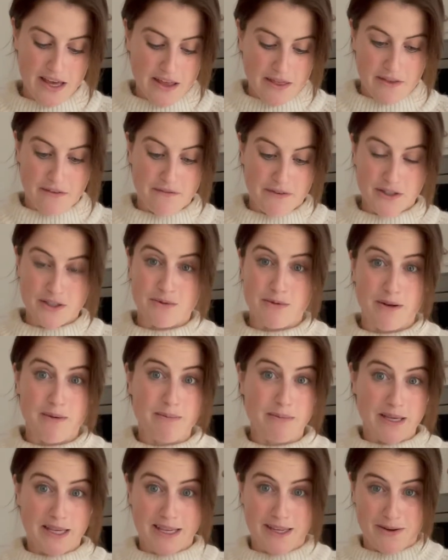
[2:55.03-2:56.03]
The first one
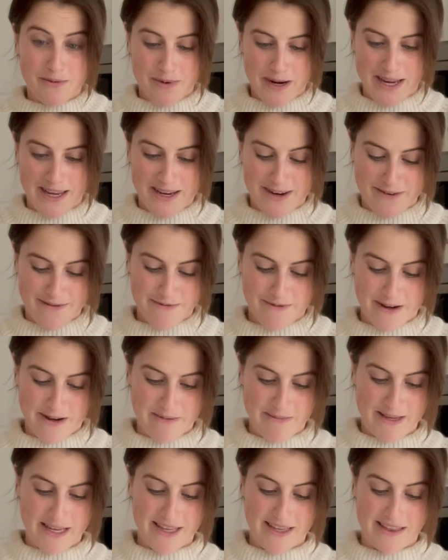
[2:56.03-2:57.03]
being right here in front
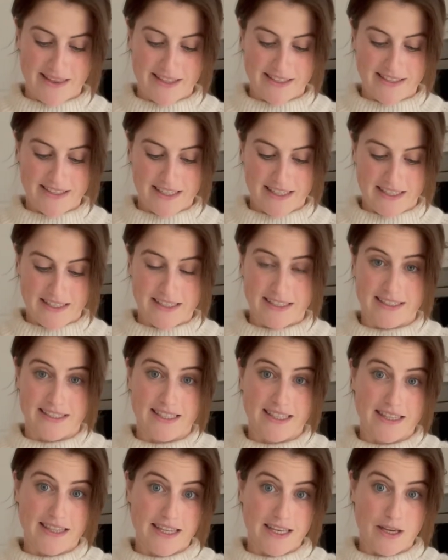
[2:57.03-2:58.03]
of me, this is
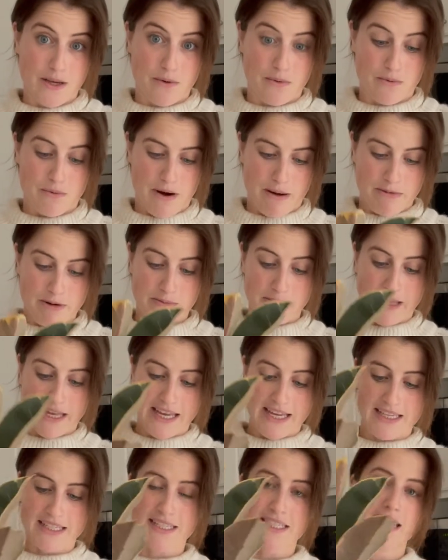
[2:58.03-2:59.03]
the rubber
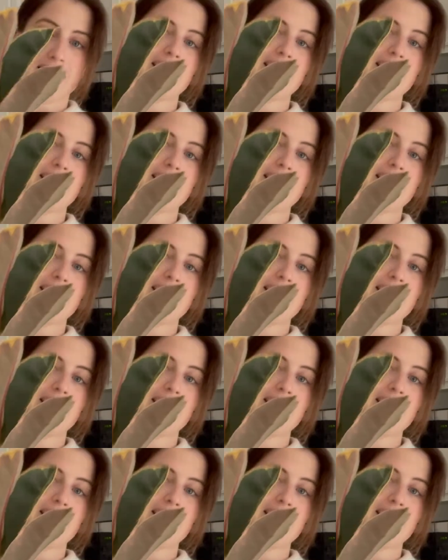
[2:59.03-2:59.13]
plant.